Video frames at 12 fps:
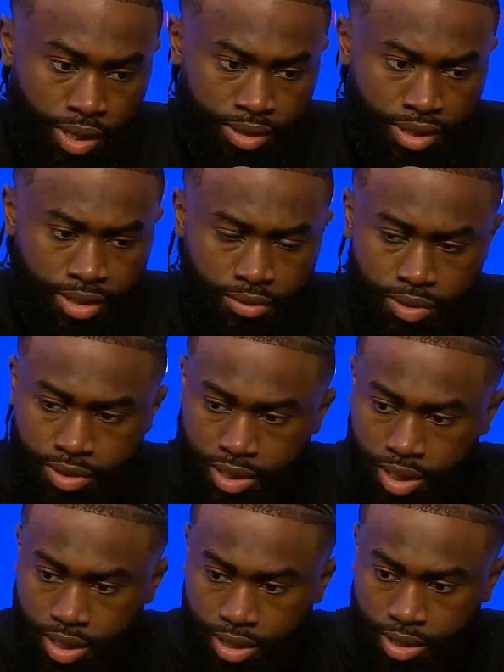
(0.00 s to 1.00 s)
Well, I think it was
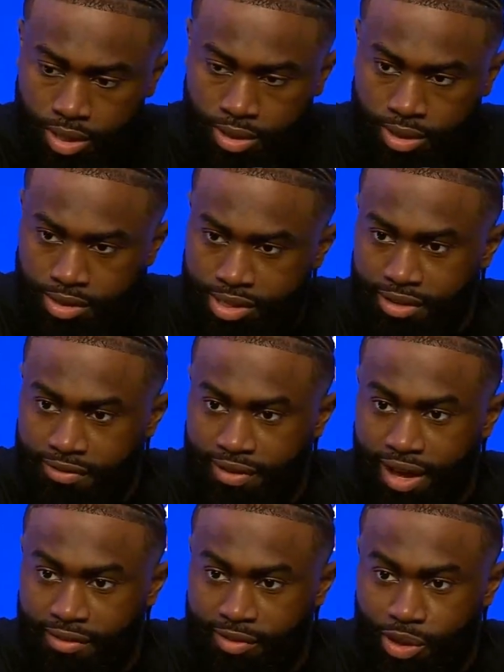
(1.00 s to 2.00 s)
that was like
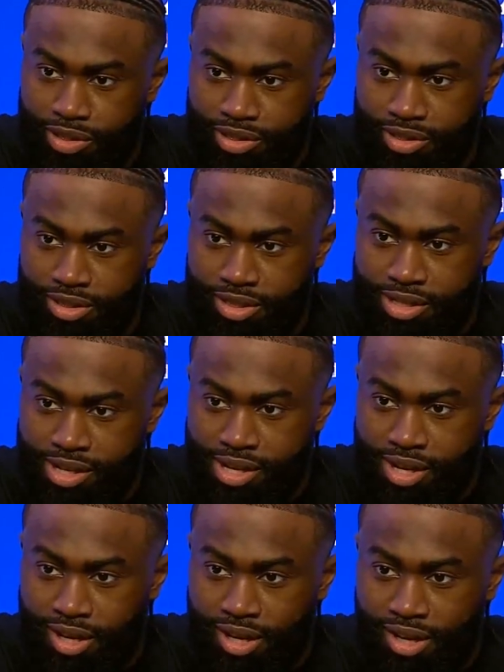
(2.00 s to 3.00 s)
five questions.
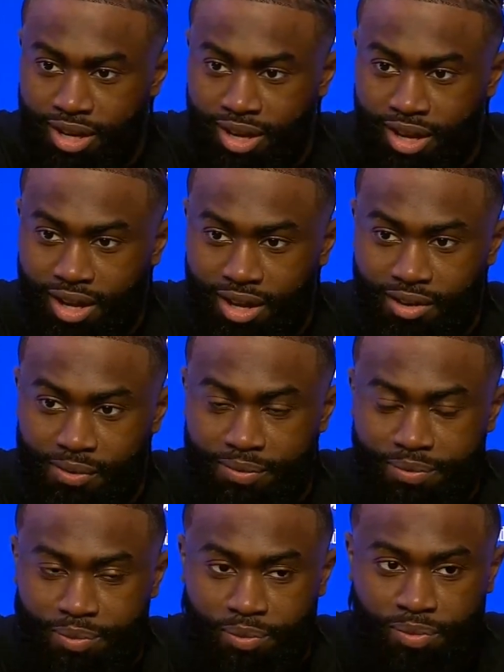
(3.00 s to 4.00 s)
I
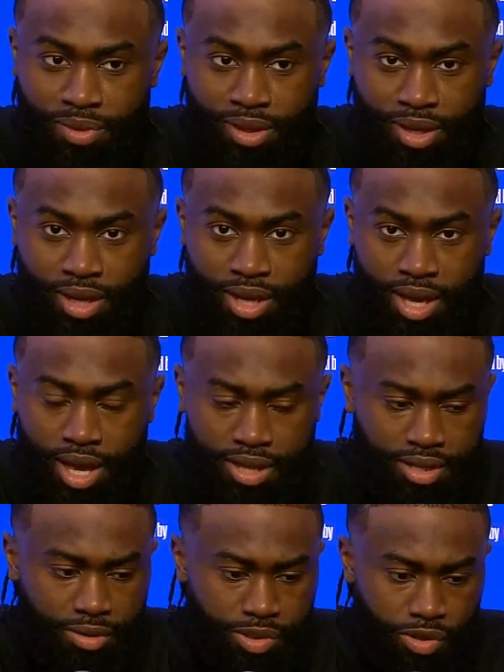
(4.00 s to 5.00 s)

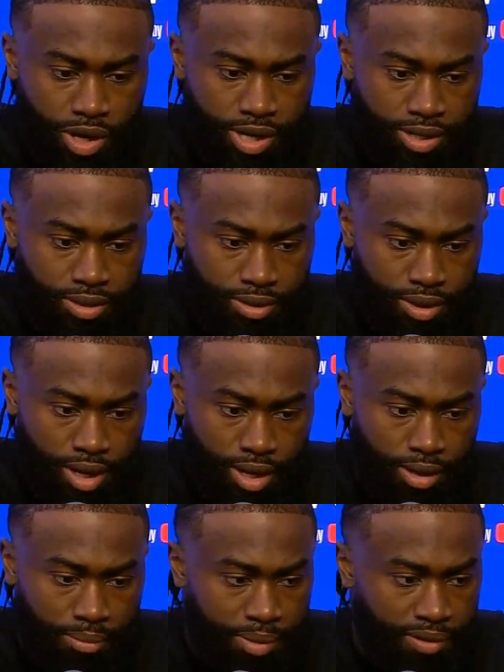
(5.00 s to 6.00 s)
think it was great.
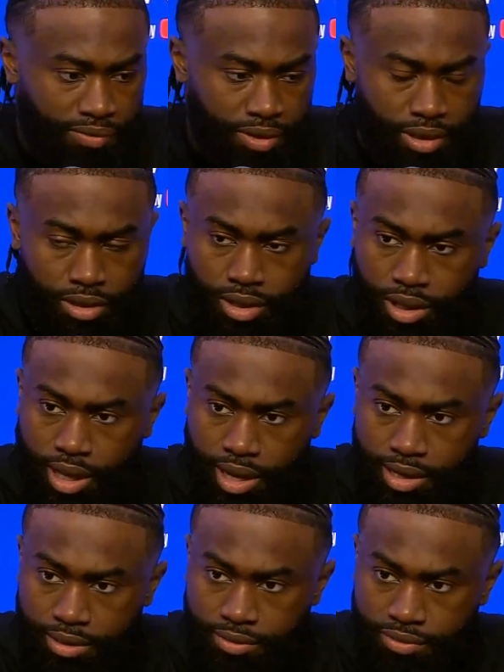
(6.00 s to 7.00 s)
Definitely learned a
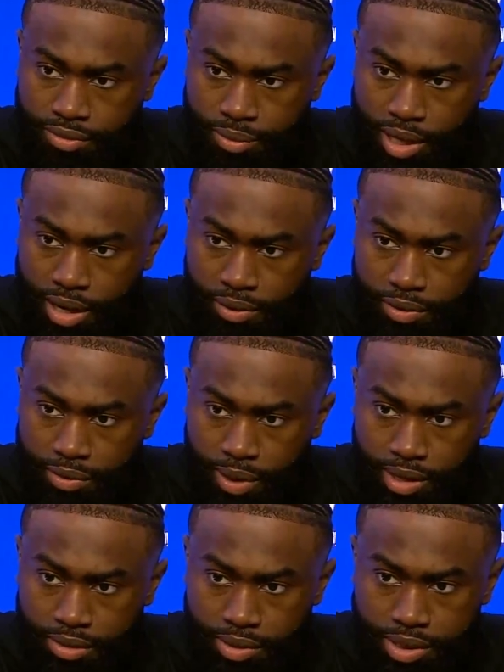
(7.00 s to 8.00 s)
lot from Kyrie
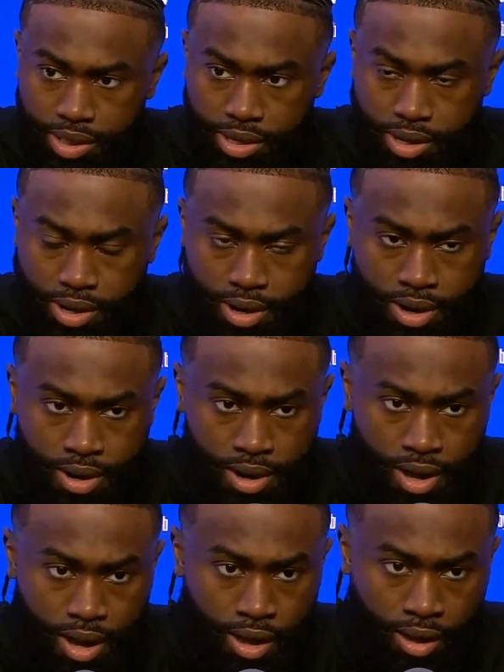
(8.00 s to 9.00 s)
while he was here,
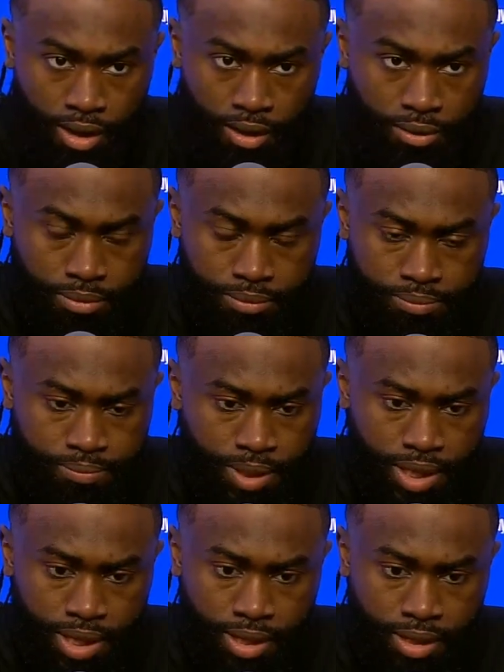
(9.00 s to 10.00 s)

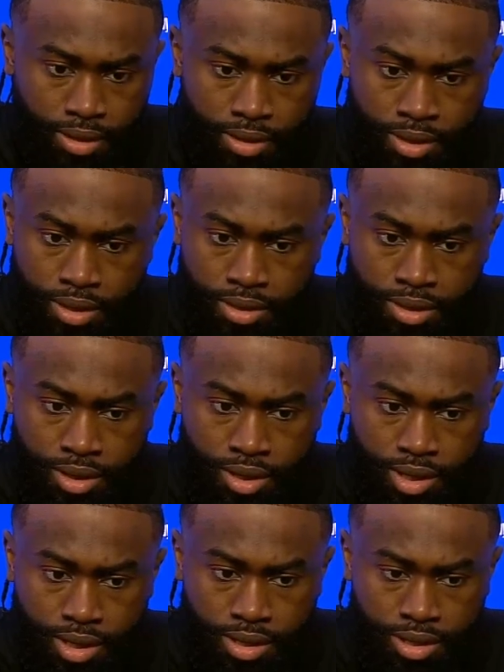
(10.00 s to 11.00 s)

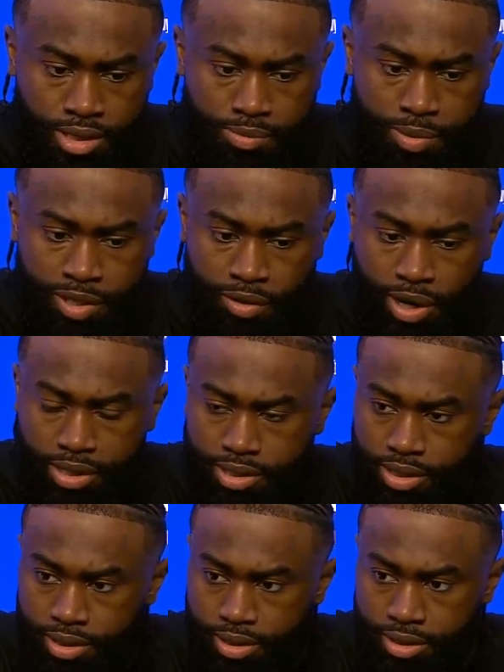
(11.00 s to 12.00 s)
and it's been great
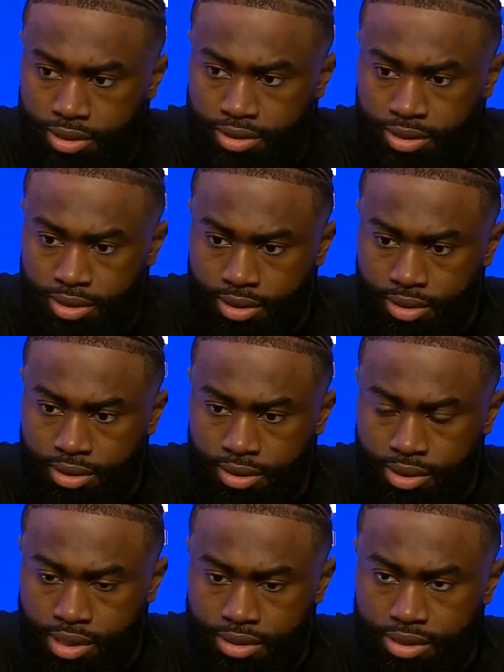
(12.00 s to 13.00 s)

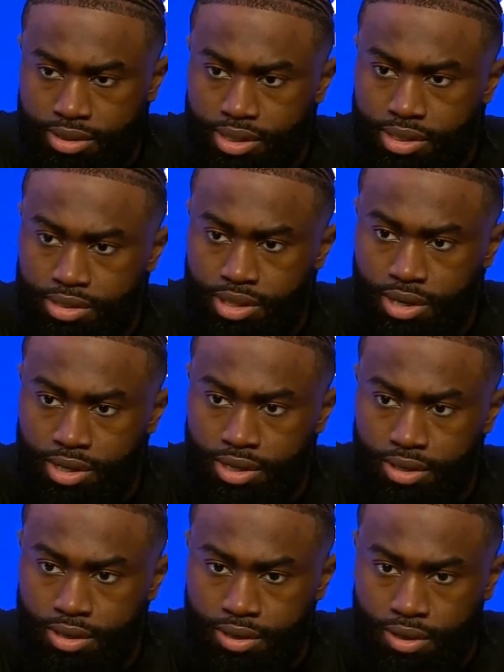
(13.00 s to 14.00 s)
to see his
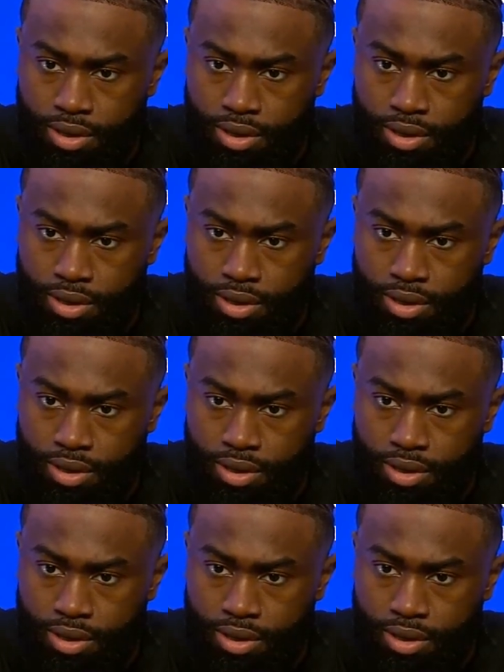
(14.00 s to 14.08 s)
journey,